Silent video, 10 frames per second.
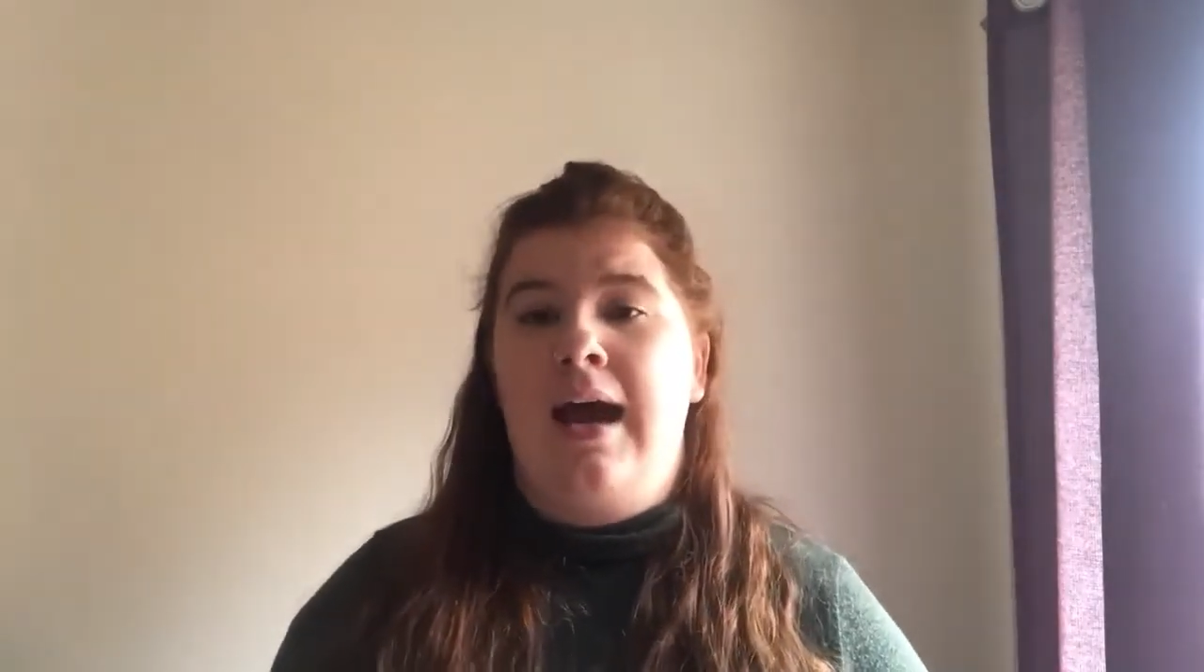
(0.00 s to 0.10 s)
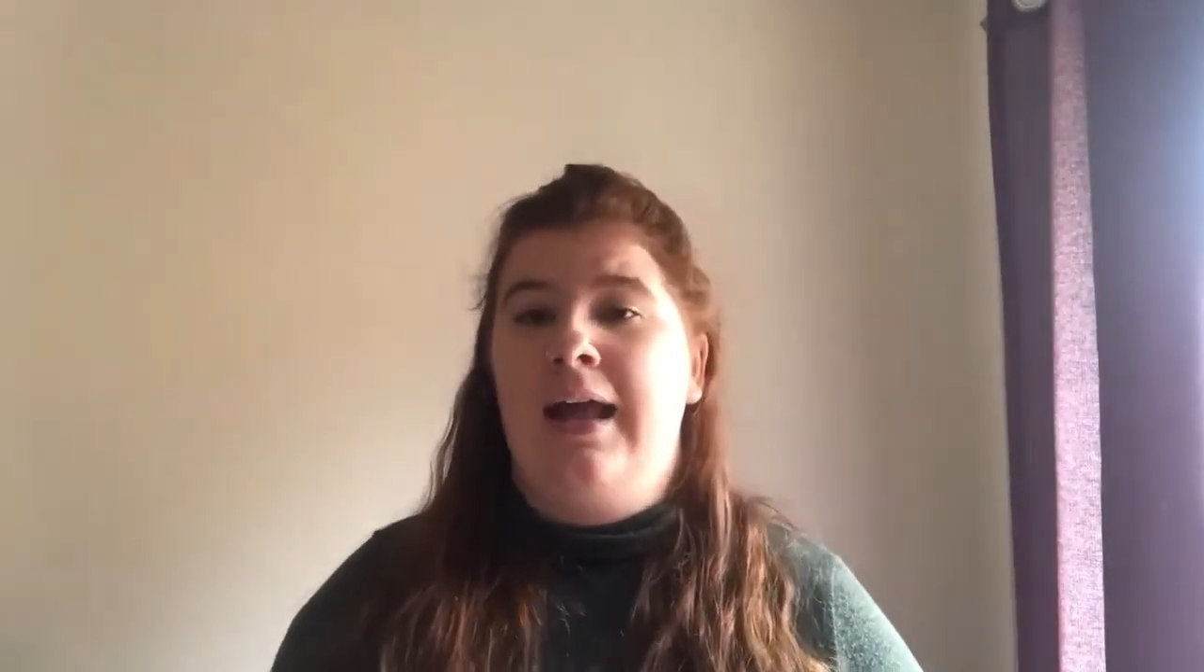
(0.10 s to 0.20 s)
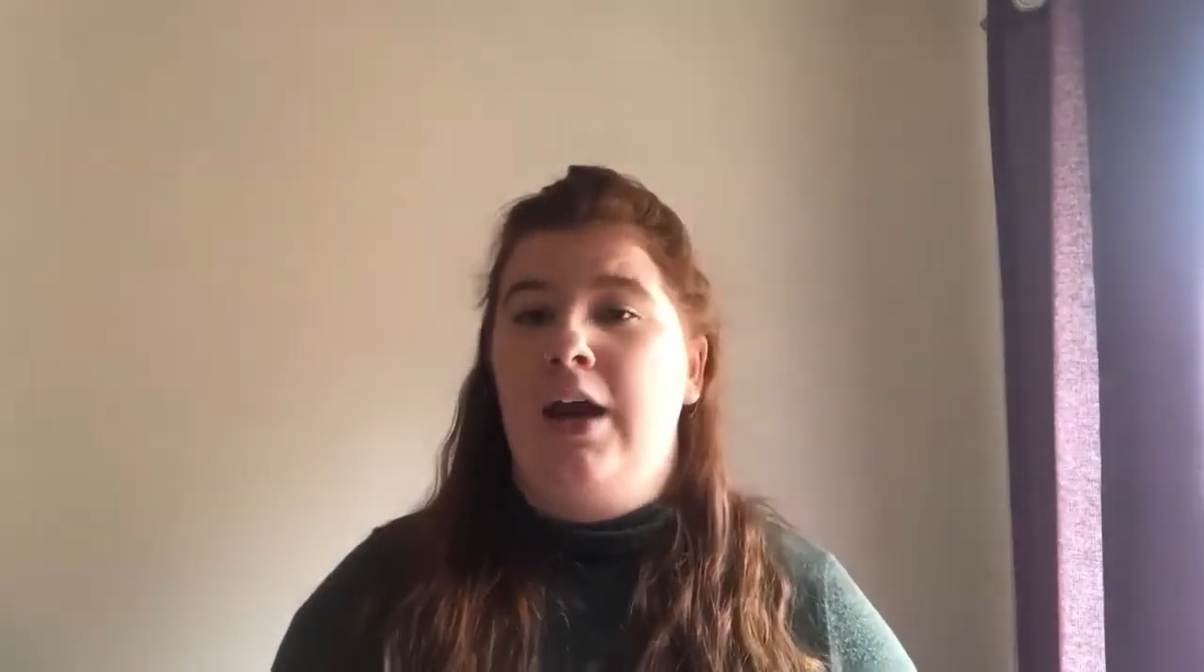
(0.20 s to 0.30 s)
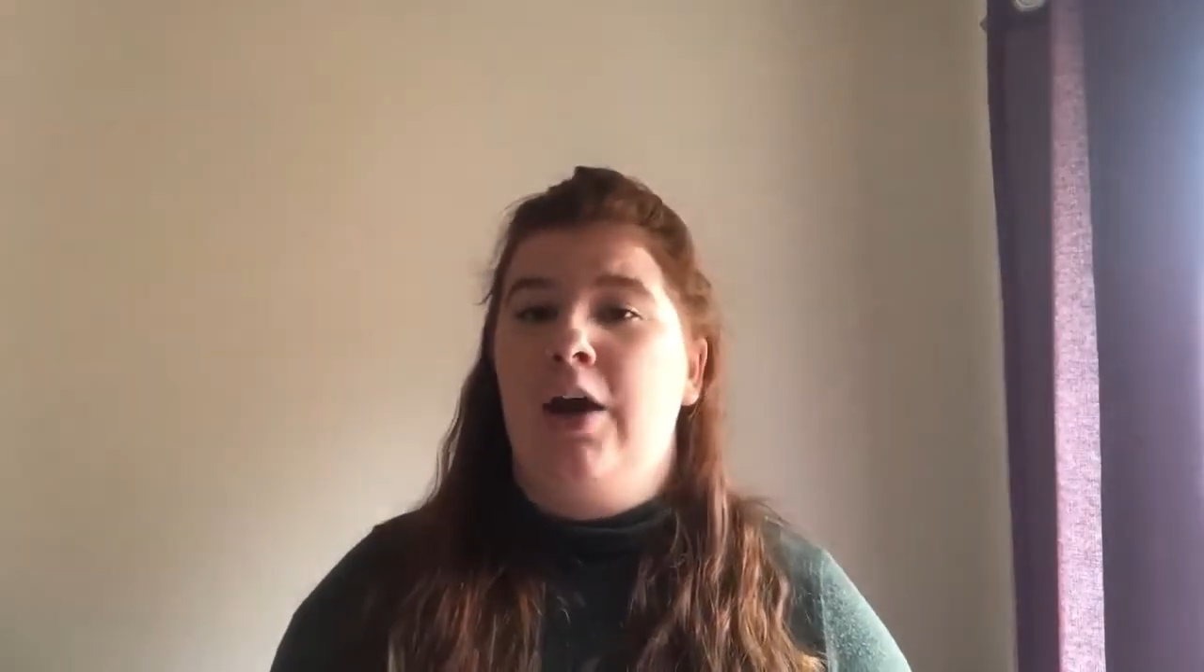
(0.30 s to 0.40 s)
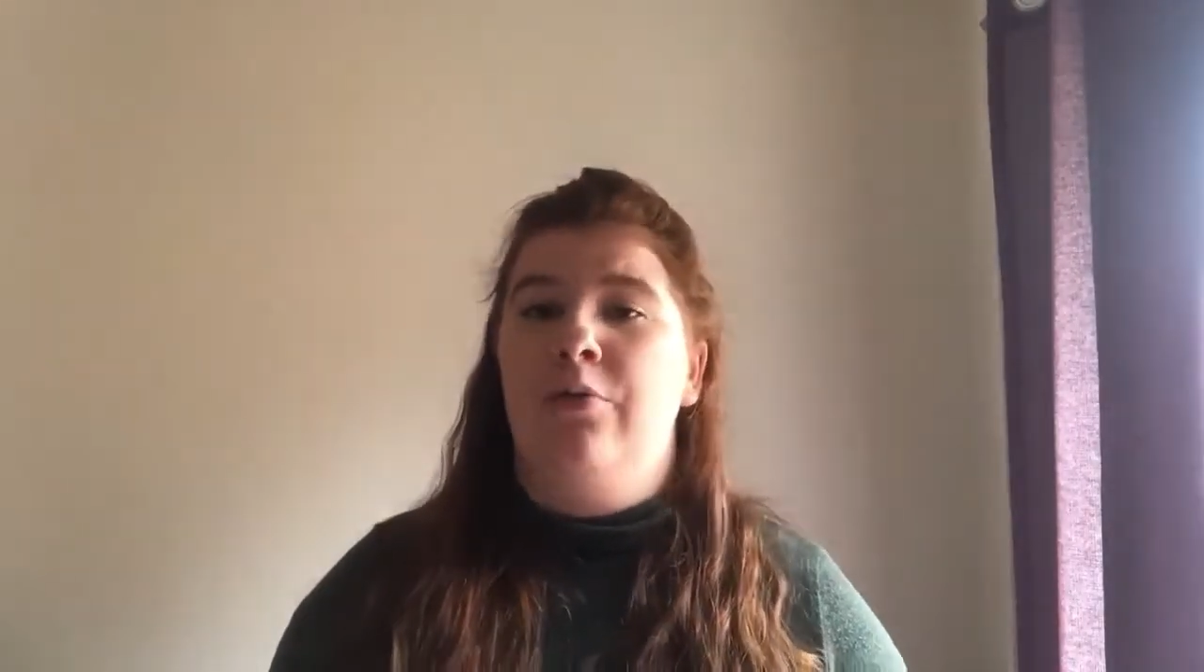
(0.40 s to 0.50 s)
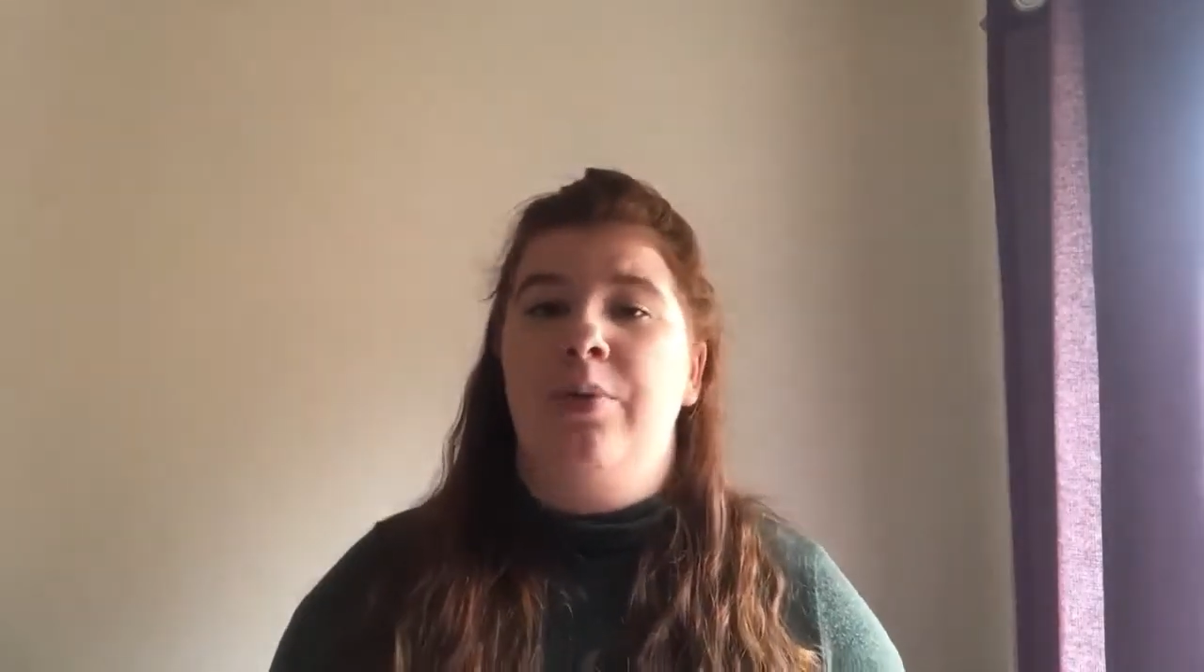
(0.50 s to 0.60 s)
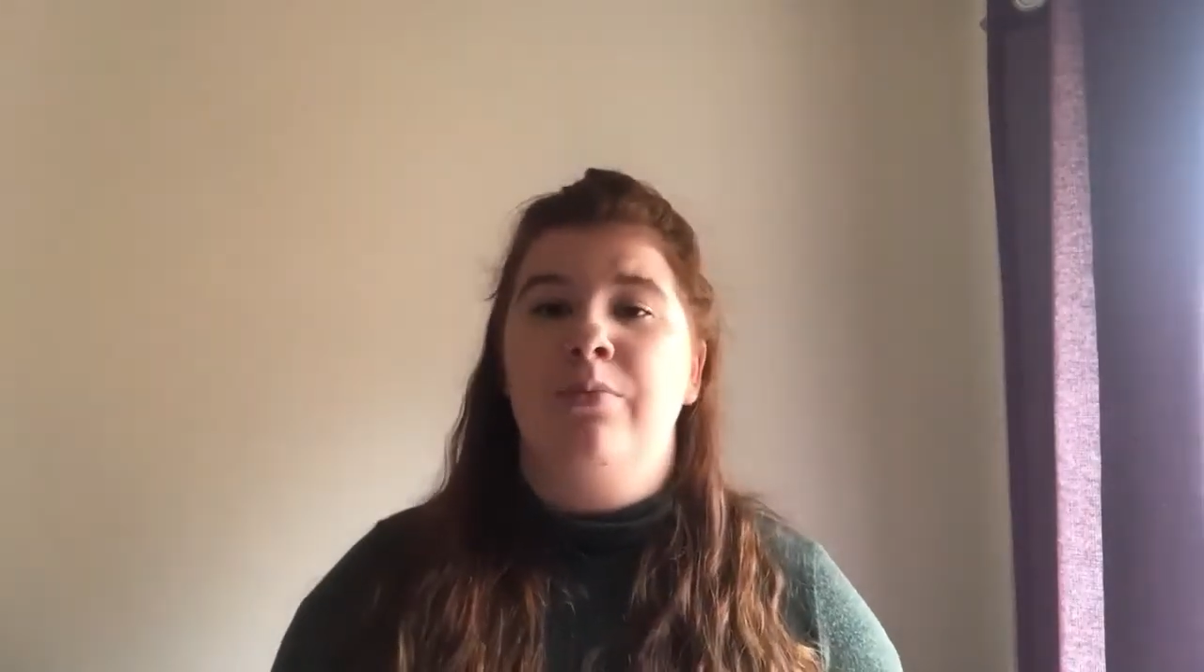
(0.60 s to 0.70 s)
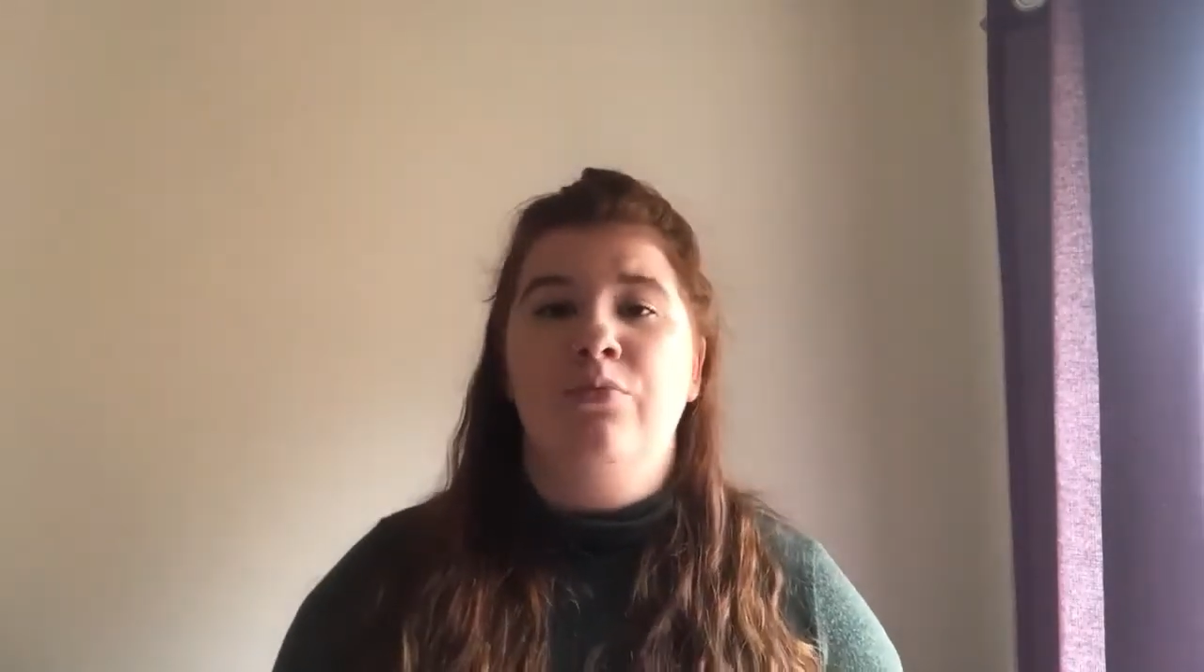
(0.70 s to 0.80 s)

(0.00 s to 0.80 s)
and I will be